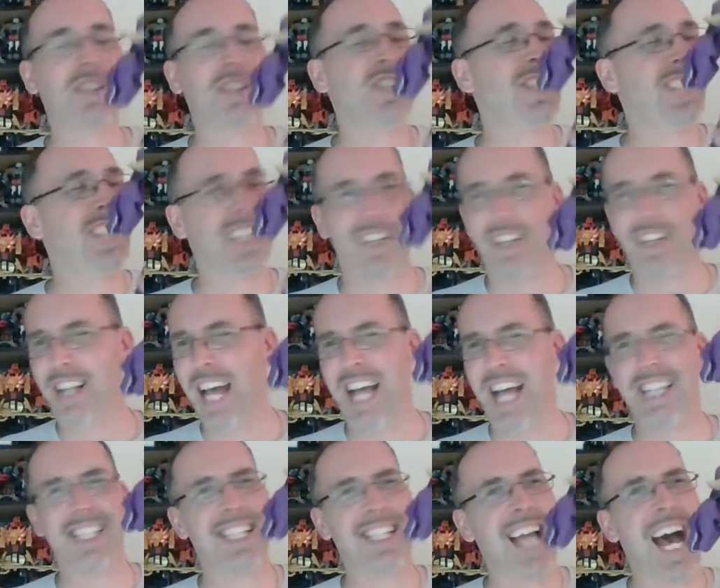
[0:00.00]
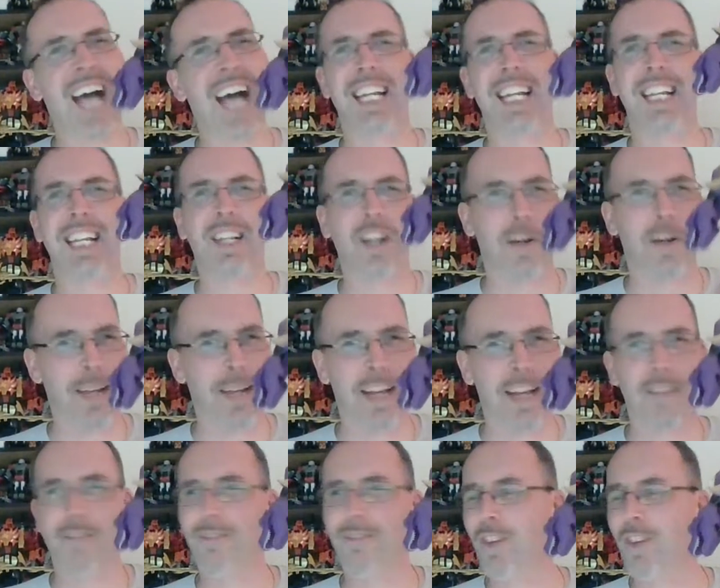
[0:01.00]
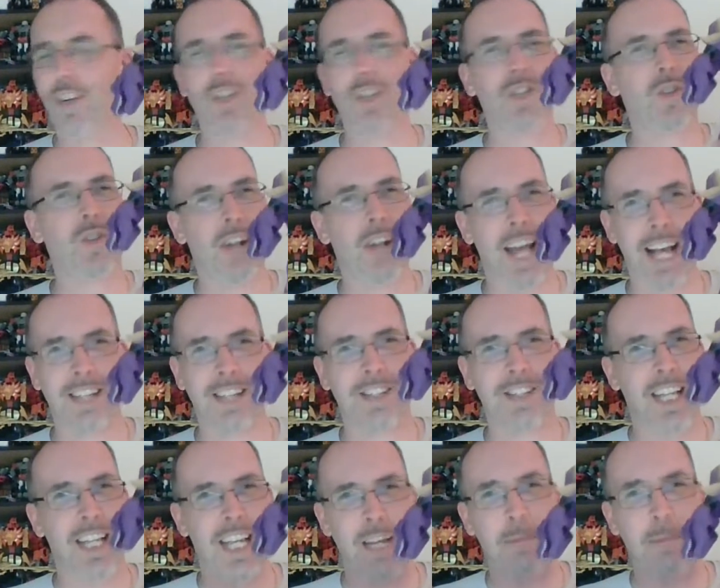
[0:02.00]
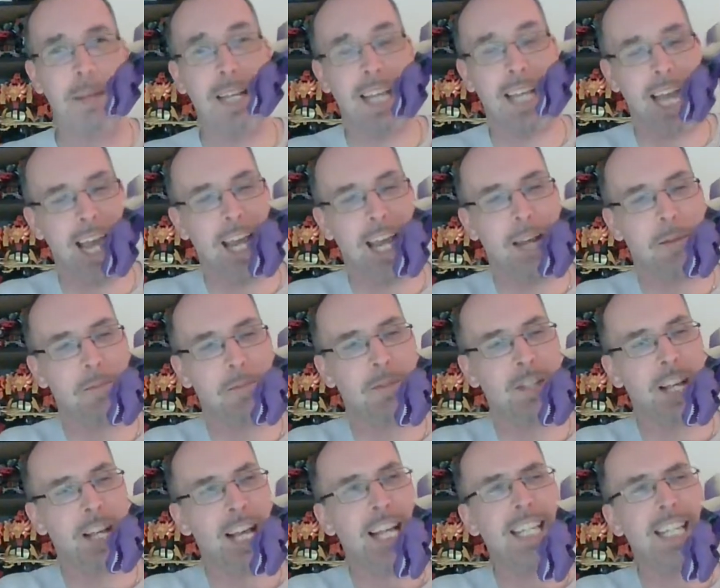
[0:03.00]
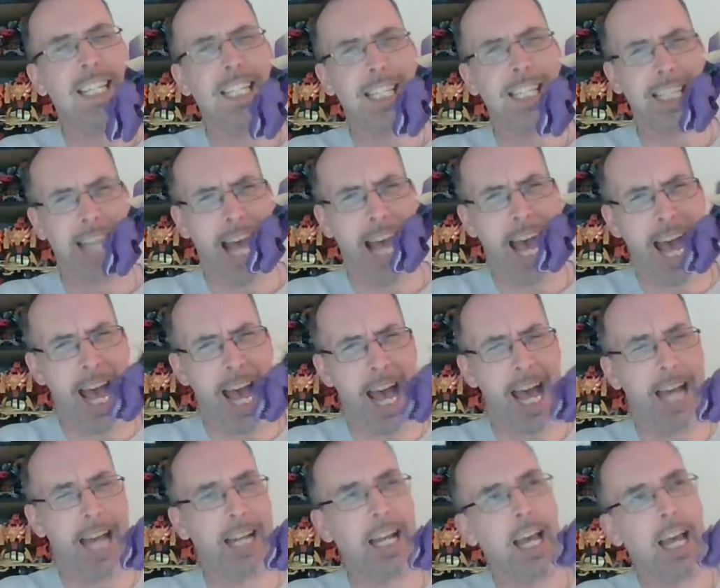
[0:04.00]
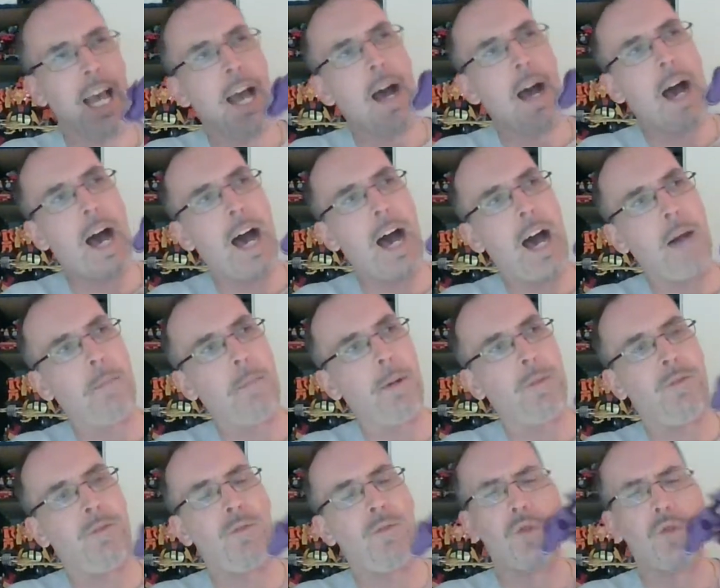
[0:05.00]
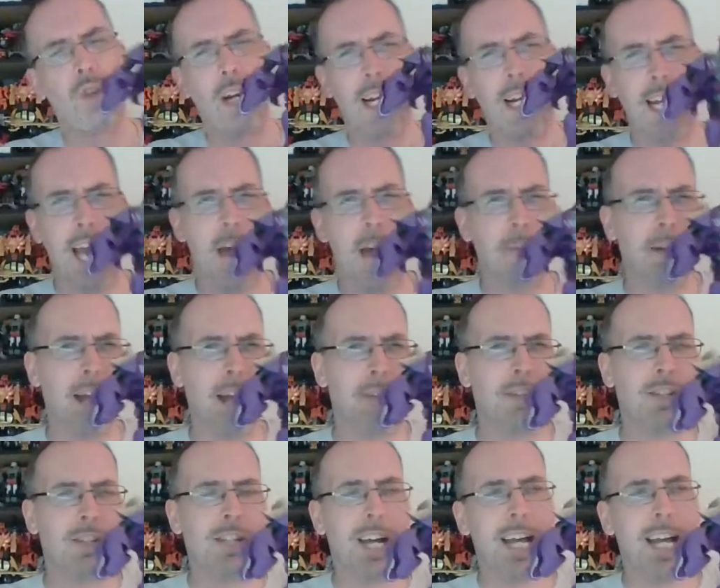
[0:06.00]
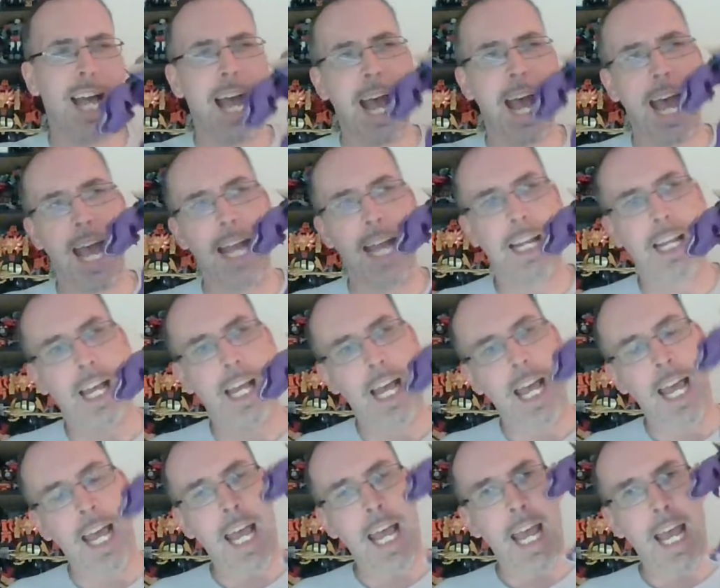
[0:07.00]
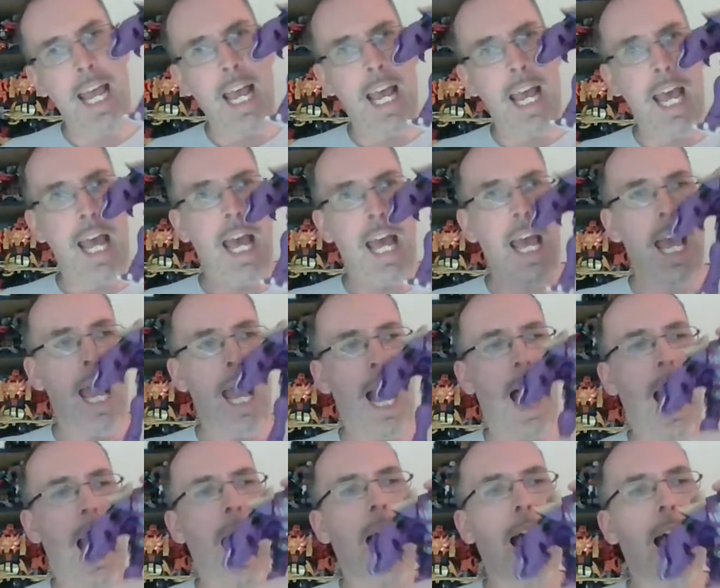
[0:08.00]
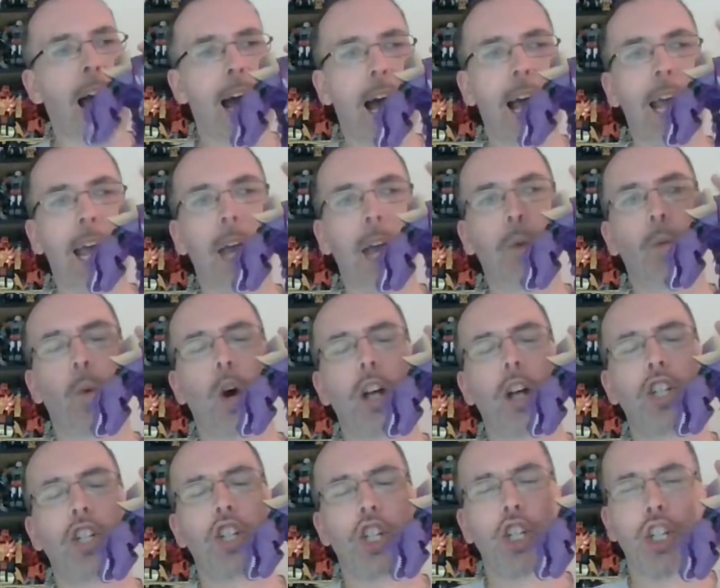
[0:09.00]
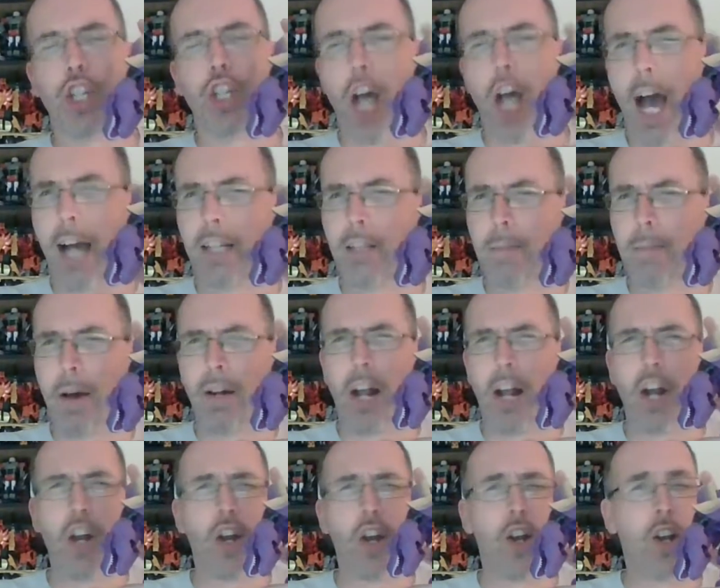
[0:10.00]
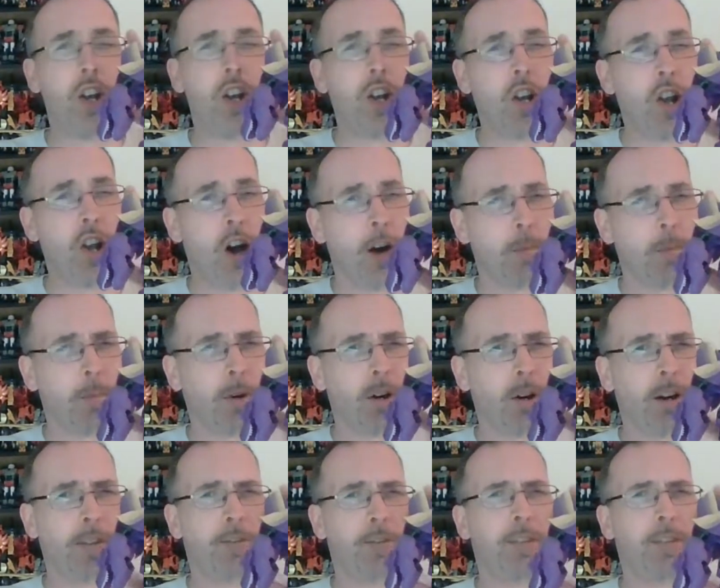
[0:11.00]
still has not come in, first nor last to EB Games. Sad. But really happy to have this guy. And I was shocked about a number of